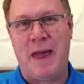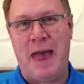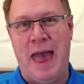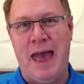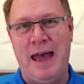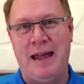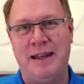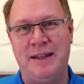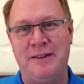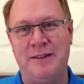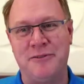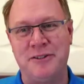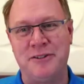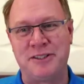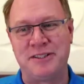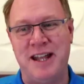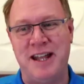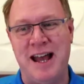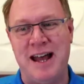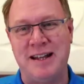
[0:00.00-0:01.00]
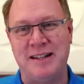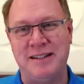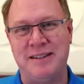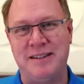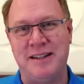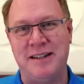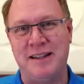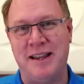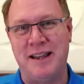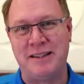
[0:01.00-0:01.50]
And if it's not,
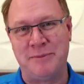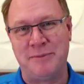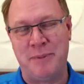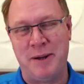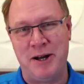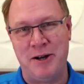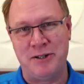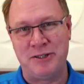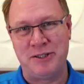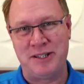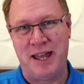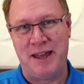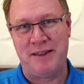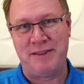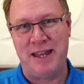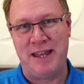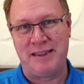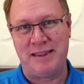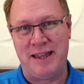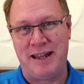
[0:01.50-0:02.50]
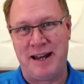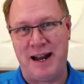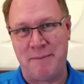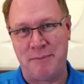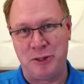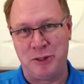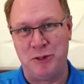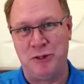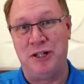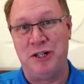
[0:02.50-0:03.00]
then let the parents take that
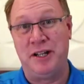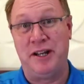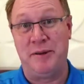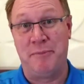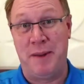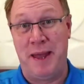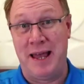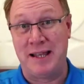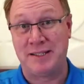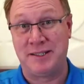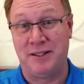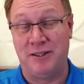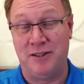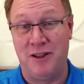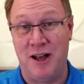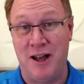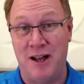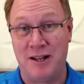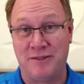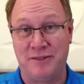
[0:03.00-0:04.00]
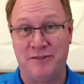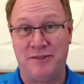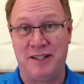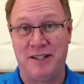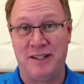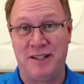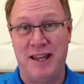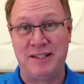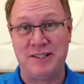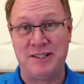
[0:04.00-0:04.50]
opportunity to pass it along
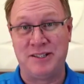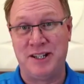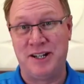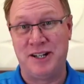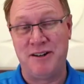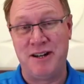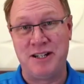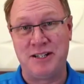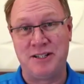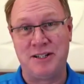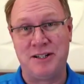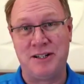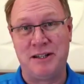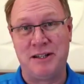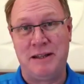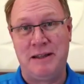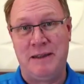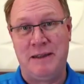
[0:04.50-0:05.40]
to the next generation.